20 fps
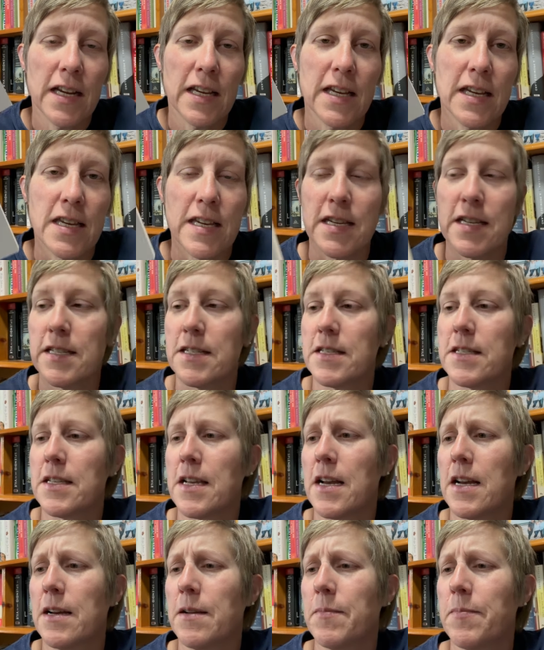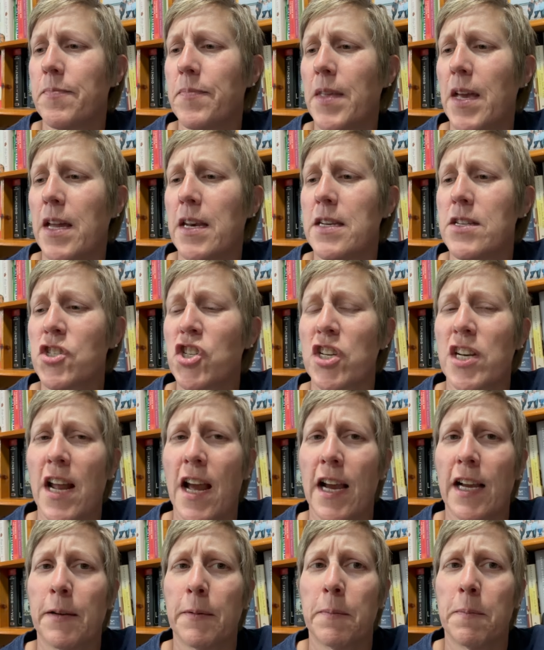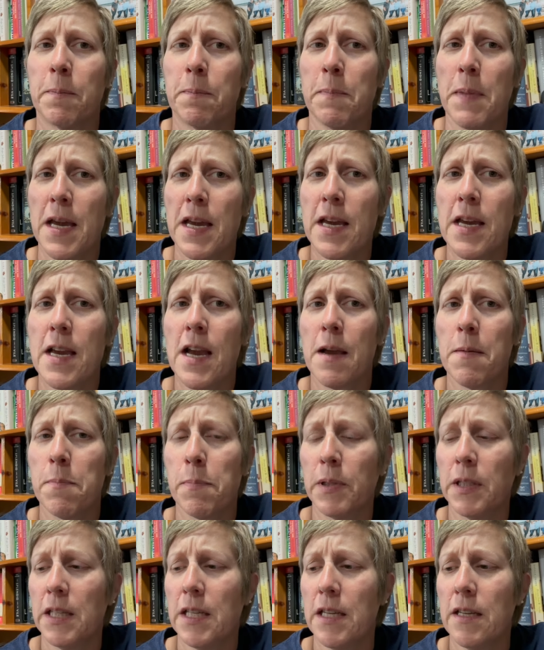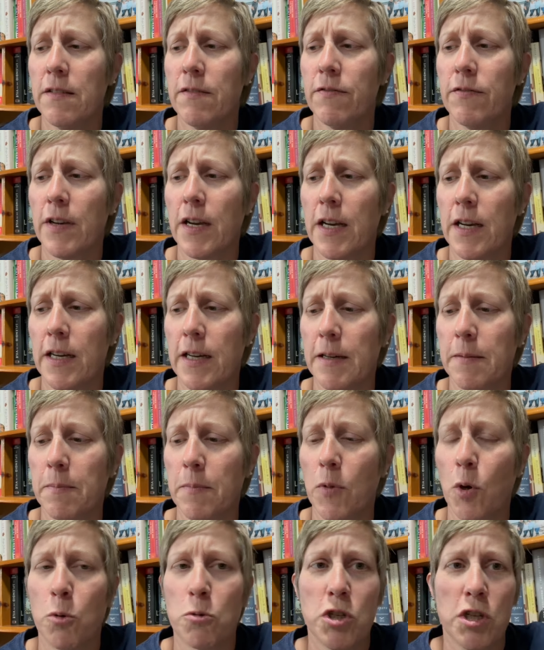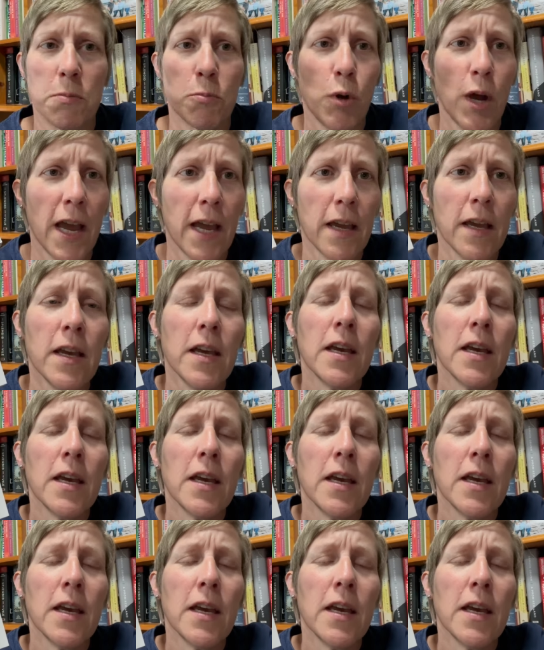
He is Anishinaabe, I believe, Ojibwe.